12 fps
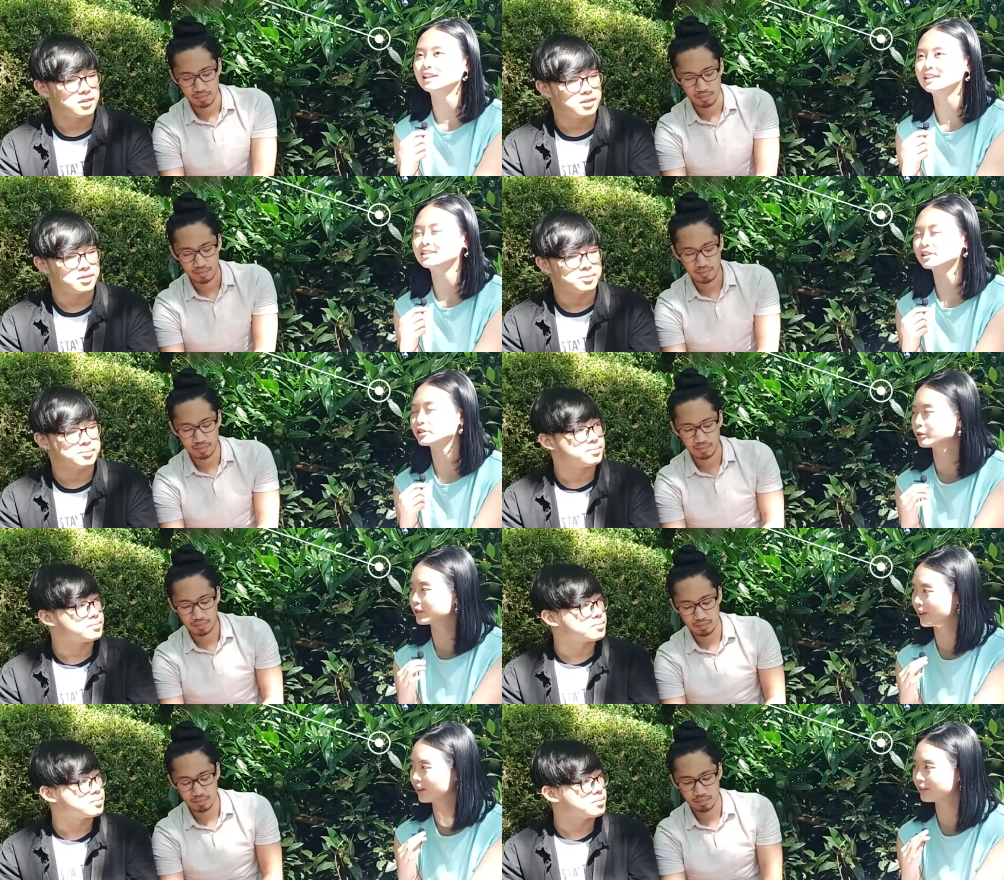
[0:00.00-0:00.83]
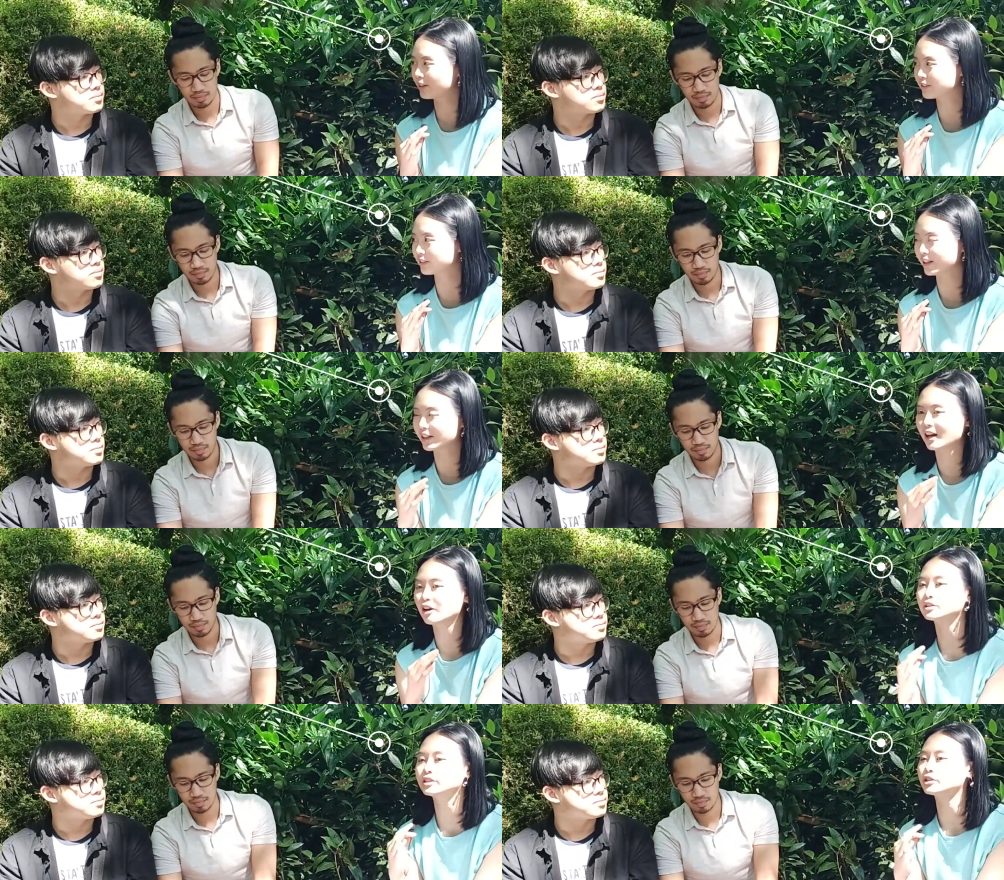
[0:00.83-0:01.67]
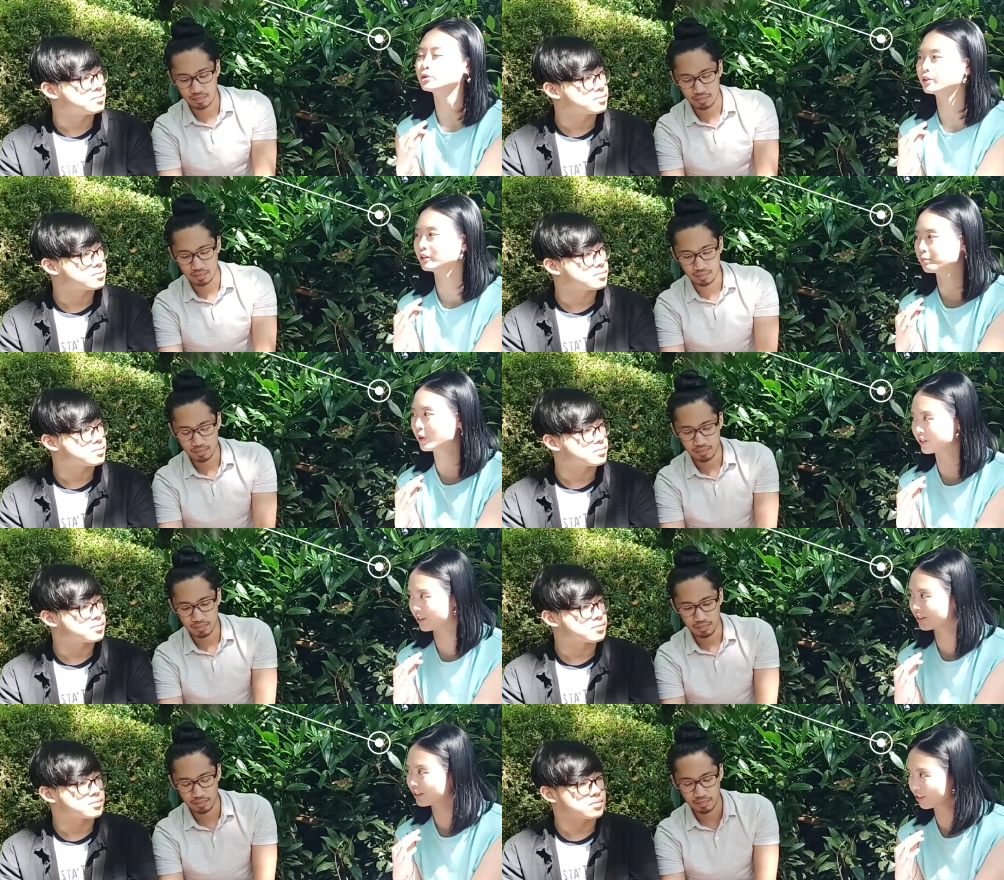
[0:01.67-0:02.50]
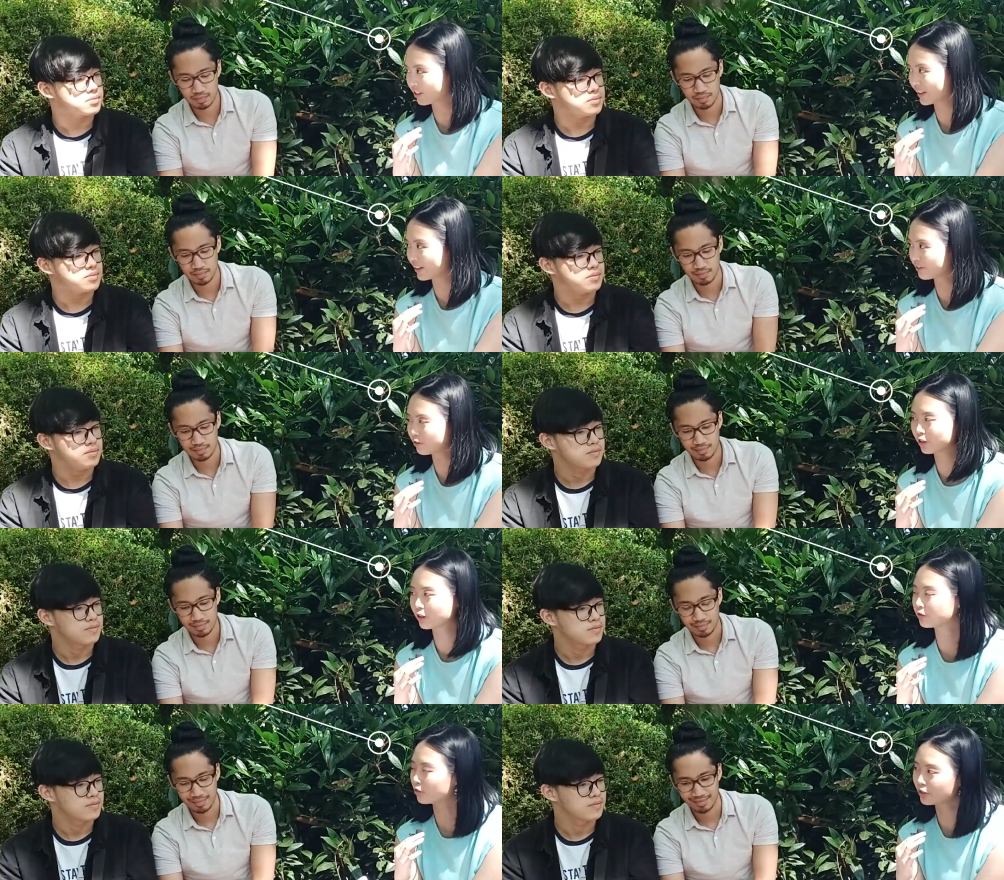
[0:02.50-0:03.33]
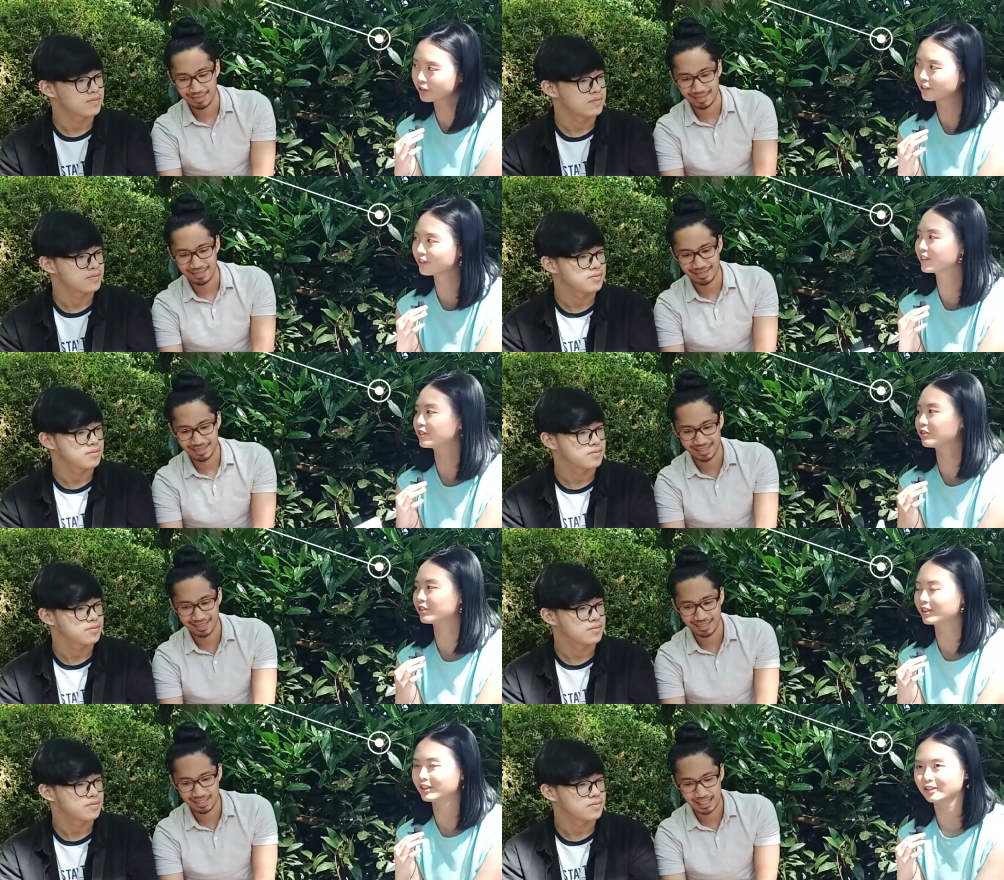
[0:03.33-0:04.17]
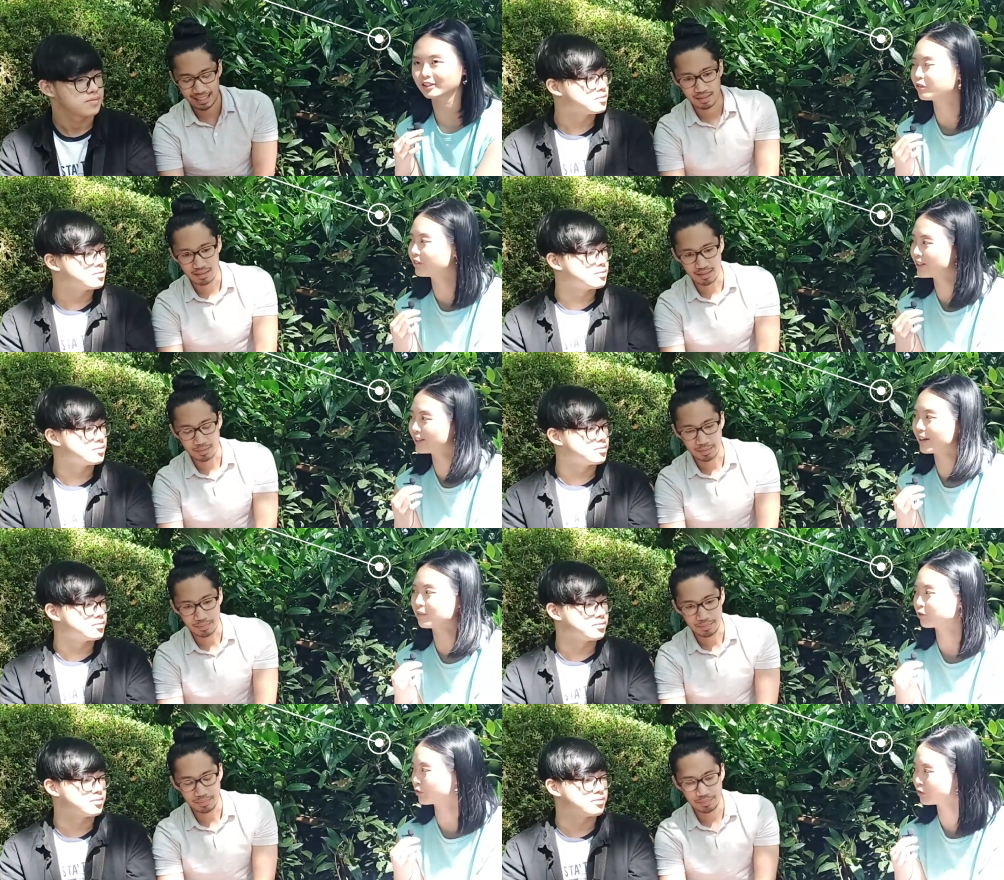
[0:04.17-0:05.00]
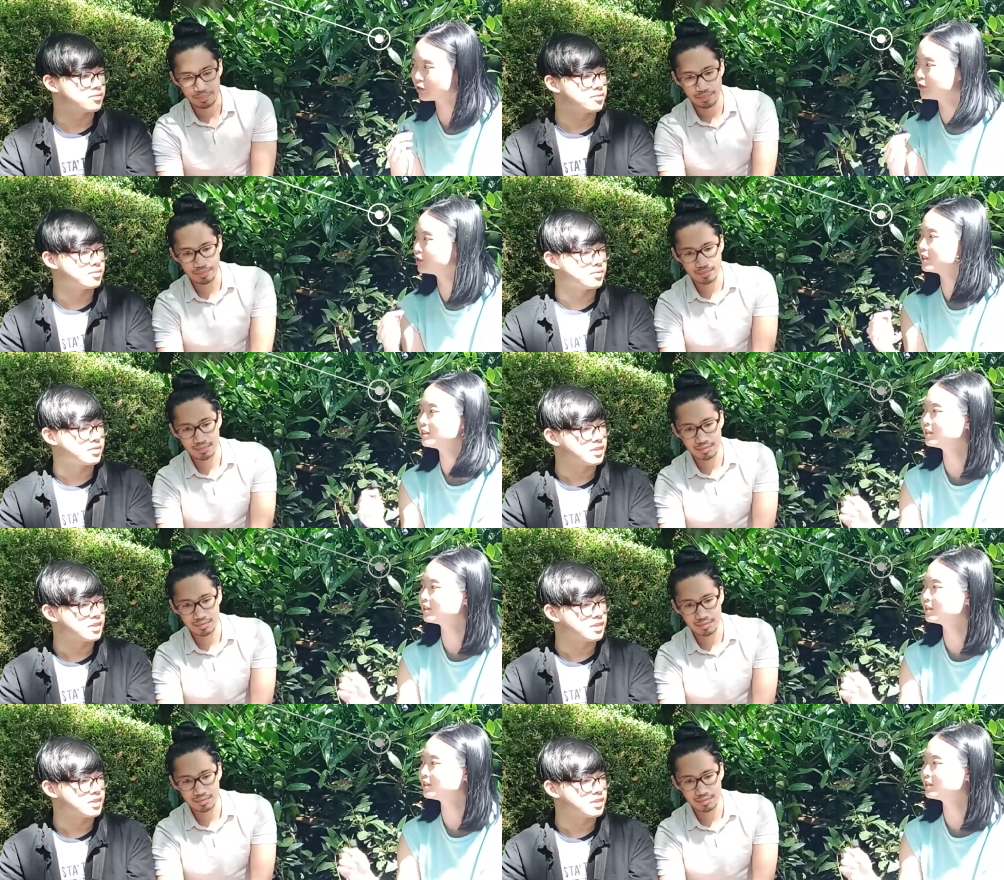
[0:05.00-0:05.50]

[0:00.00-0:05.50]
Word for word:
Speaker 1: Is it so tight as, like, how's the student budget looking for Wohnung and for free time, for food?